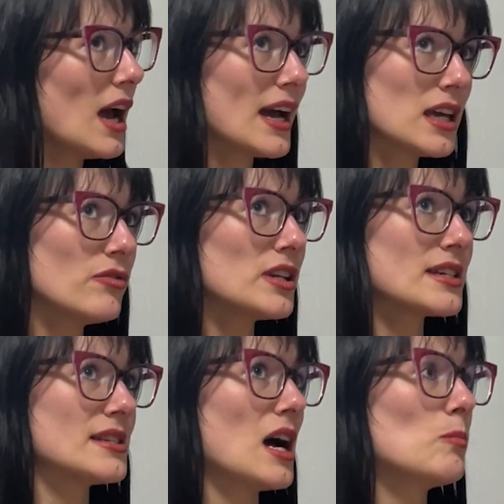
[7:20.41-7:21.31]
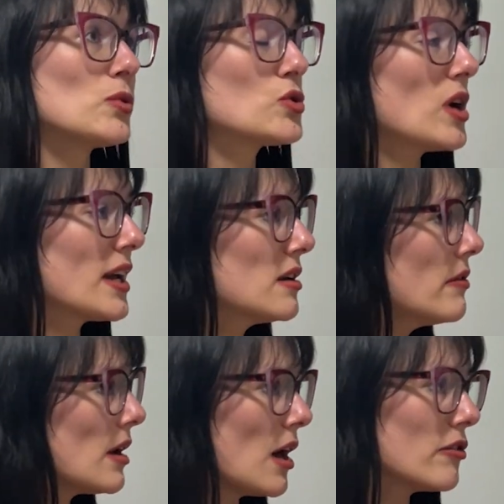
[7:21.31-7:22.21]
I give an example. So I give
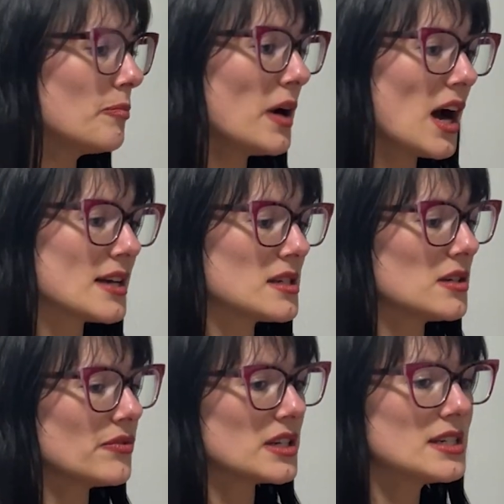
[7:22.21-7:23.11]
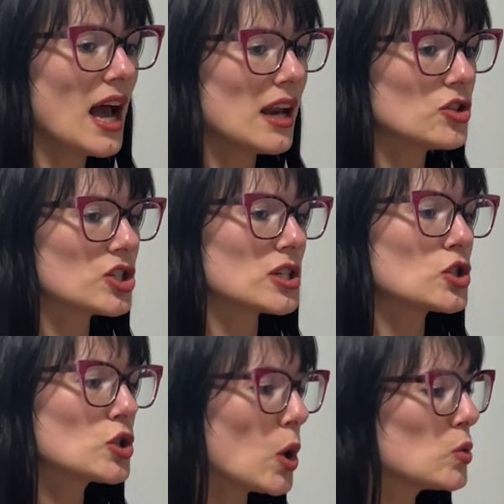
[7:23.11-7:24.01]
a lot of positive
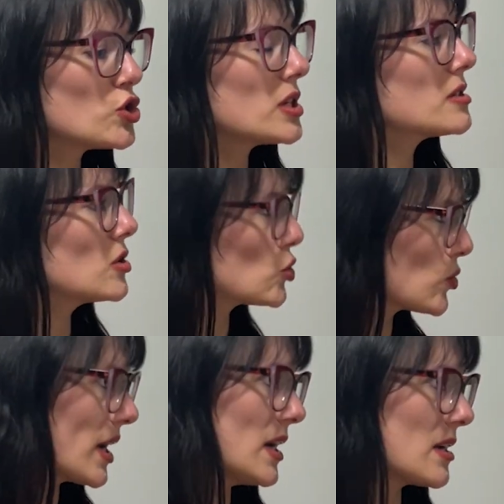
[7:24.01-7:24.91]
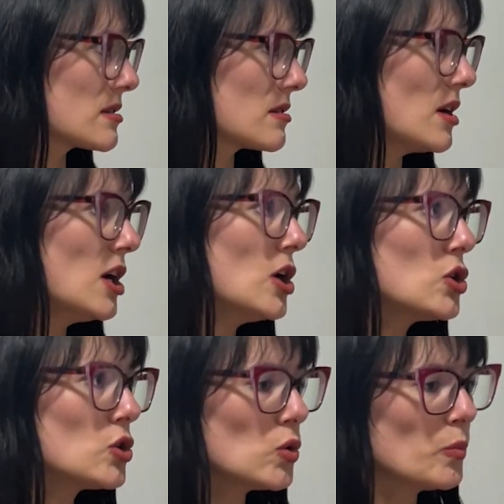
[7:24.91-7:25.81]
intelligence coachings and trainings
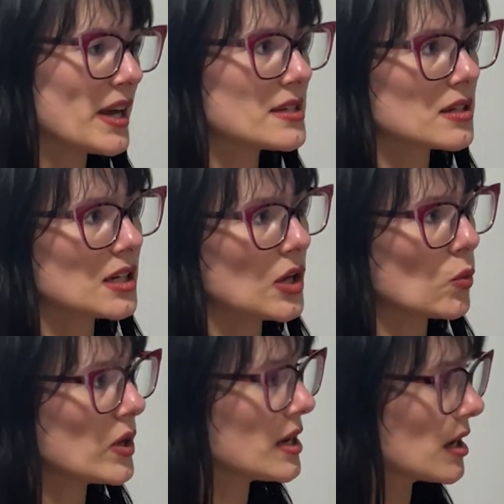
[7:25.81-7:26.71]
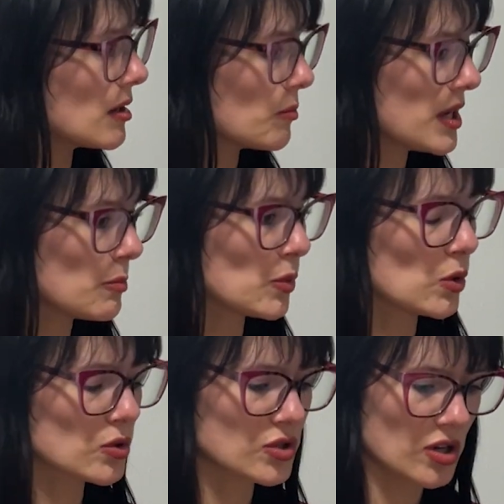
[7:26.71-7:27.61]
to basically weaken
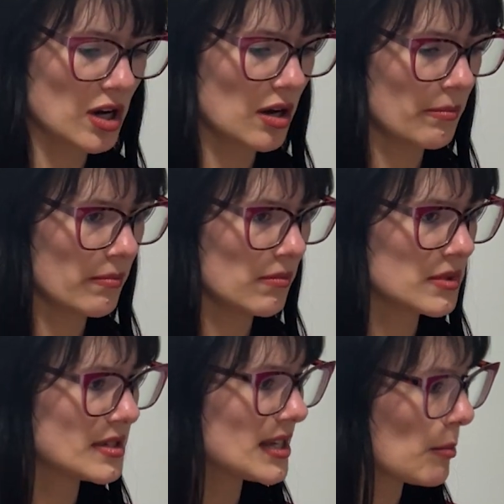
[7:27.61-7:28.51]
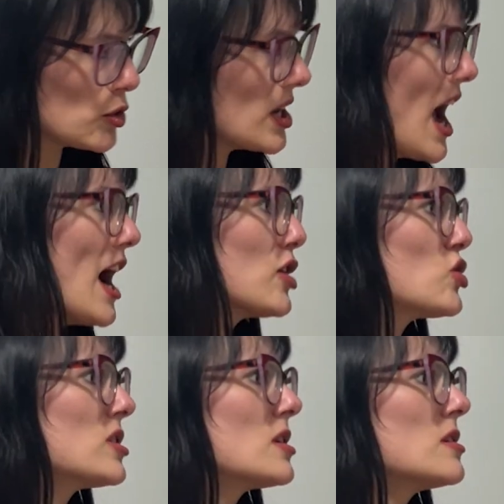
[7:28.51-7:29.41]
people's
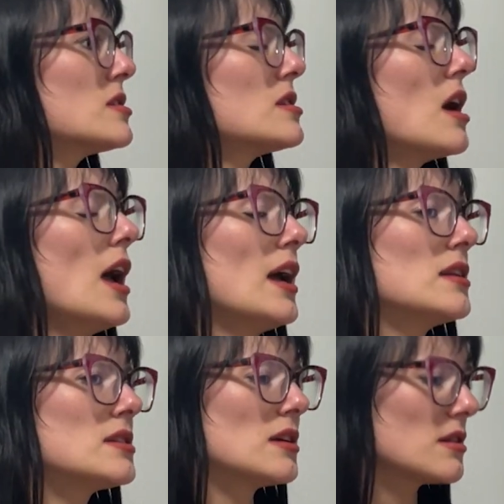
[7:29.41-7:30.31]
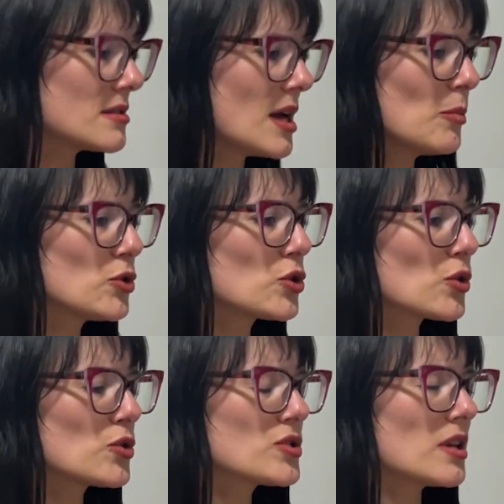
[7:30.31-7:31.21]
sabotages and the
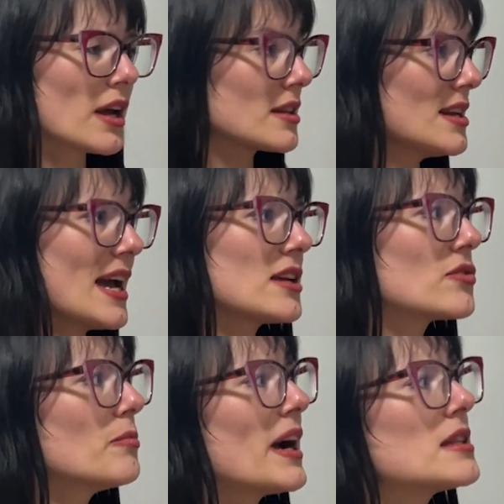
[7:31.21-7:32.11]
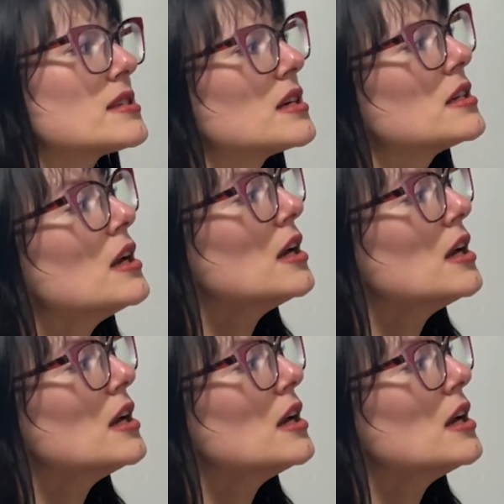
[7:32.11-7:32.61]
saboteurs, like the negative mindset,